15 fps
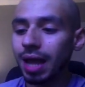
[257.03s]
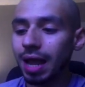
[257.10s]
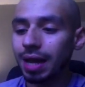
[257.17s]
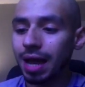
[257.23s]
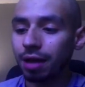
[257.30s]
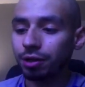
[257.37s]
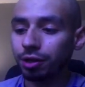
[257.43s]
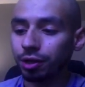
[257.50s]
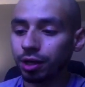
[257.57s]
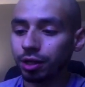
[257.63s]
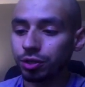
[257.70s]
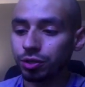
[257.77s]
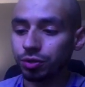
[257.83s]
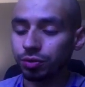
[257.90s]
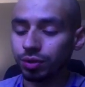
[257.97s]
and now you're
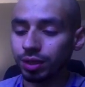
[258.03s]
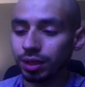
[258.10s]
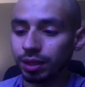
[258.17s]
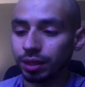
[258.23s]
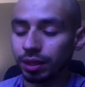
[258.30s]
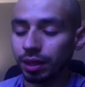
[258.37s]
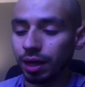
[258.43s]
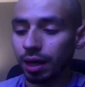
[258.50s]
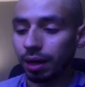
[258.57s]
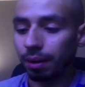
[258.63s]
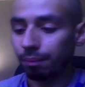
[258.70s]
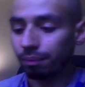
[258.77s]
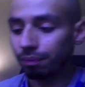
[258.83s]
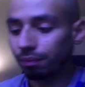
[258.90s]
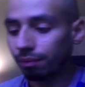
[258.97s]
going to do the,
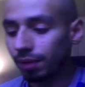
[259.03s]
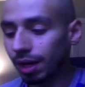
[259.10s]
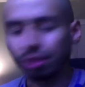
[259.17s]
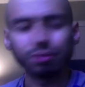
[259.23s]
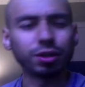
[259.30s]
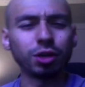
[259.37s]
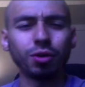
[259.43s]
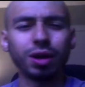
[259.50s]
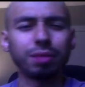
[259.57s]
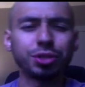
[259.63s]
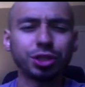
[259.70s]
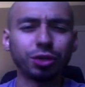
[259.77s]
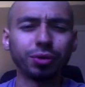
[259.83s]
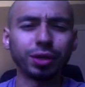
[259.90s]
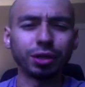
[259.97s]
I don't even know why I'm
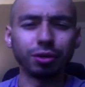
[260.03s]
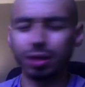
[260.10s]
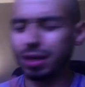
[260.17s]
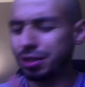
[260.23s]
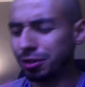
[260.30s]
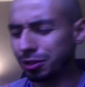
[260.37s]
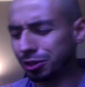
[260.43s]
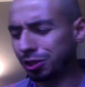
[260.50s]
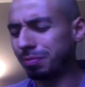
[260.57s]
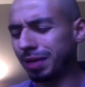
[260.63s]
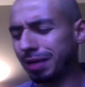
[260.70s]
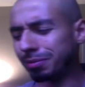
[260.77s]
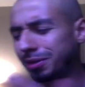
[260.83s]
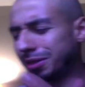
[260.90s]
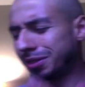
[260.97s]
showing you. You should
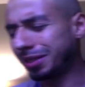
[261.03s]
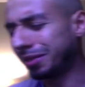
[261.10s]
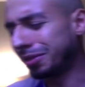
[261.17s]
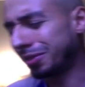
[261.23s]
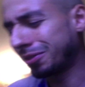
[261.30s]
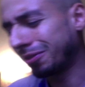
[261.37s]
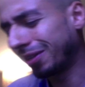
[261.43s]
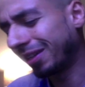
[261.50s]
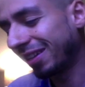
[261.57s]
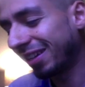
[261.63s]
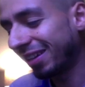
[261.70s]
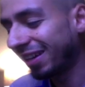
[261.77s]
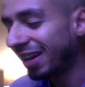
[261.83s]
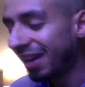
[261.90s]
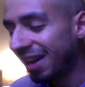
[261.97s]
be able to see the screen
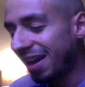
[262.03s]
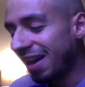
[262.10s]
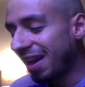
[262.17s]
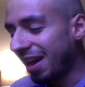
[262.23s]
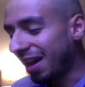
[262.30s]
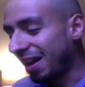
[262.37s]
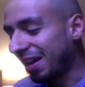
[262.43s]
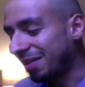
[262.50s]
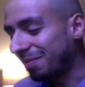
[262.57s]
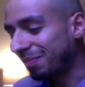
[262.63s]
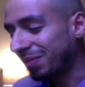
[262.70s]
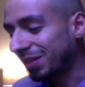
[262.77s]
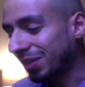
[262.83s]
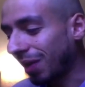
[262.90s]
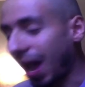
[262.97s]
here.
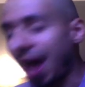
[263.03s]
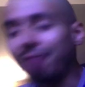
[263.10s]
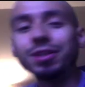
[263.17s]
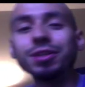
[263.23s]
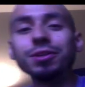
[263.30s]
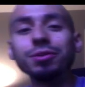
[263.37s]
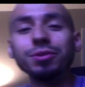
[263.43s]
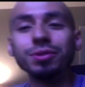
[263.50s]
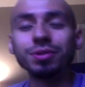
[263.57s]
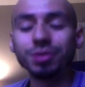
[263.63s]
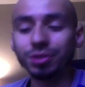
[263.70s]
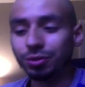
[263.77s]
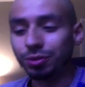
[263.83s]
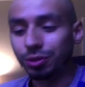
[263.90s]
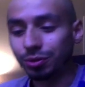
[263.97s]
So after you
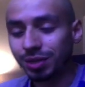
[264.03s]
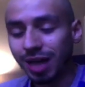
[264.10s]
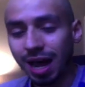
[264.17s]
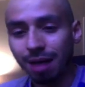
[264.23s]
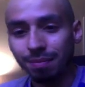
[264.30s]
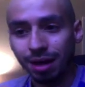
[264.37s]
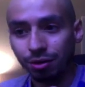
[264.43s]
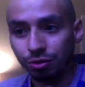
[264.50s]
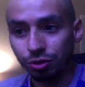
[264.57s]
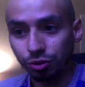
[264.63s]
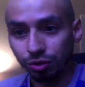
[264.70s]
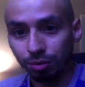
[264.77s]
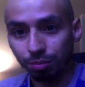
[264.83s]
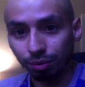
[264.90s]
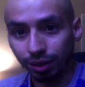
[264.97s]
tap, now you
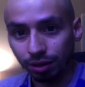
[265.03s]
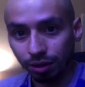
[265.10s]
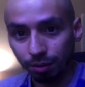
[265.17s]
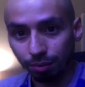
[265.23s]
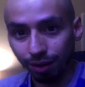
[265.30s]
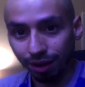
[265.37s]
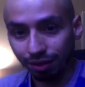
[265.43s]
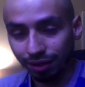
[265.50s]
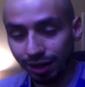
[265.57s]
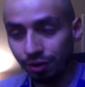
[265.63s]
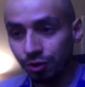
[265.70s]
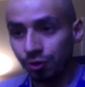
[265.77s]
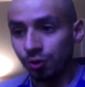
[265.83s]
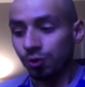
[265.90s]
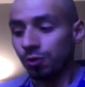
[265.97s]
do the breath in,
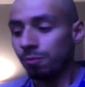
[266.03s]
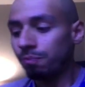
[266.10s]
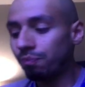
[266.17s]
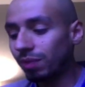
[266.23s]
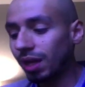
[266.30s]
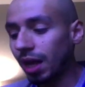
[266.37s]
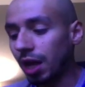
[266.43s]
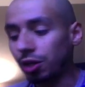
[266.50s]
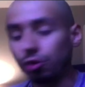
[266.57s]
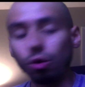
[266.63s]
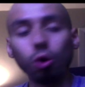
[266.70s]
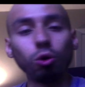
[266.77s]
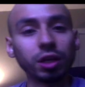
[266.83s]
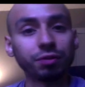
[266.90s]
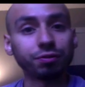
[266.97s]
and you
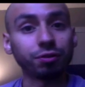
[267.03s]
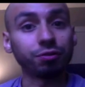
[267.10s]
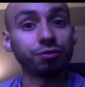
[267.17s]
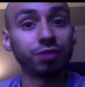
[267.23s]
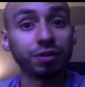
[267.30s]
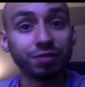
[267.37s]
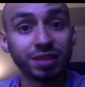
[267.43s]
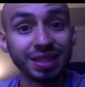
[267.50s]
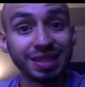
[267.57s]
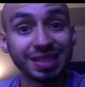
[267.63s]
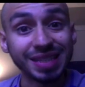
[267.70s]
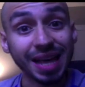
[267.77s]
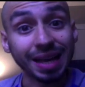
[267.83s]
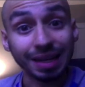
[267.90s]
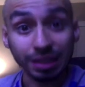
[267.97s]
hold it for 15
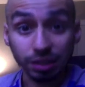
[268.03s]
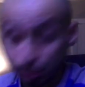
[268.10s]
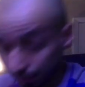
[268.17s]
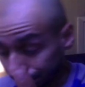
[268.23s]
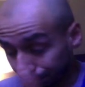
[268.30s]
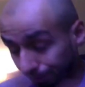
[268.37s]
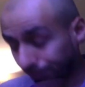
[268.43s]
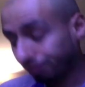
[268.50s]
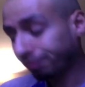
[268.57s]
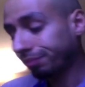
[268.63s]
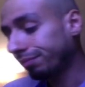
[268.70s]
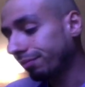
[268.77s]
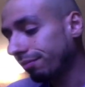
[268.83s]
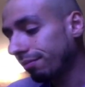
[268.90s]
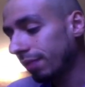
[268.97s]
seconds.
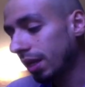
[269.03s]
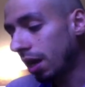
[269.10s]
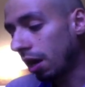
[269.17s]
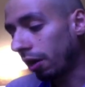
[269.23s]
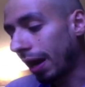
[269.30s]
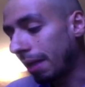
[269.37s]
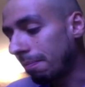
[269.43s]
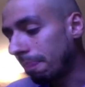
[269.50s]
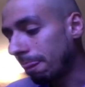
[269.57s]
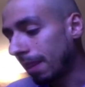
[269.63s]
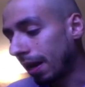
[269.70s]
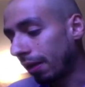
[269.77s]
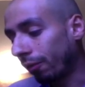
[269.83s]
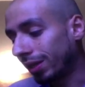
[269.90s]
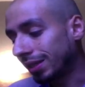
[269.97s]
All right,
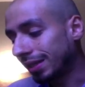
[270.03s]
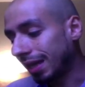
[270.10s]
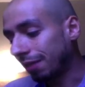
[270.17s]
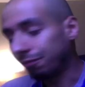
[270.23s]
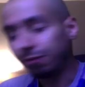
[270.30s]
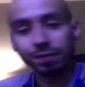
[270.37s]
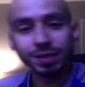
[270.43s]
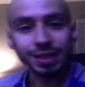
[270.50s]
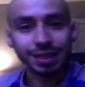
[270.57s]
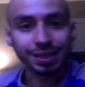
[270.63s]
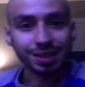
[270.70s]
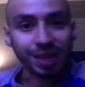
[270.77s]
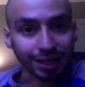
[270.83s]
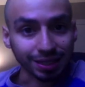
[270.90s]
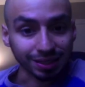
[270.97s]
and once that 15
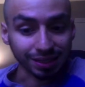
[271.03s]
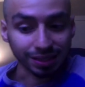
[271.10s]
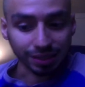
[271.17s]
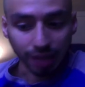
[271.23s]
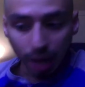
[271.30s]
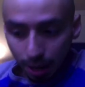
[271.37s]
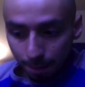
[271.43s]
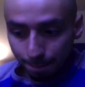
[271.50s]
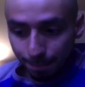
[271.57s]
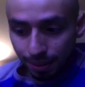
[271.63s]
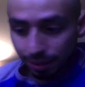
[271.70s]
seconds is up,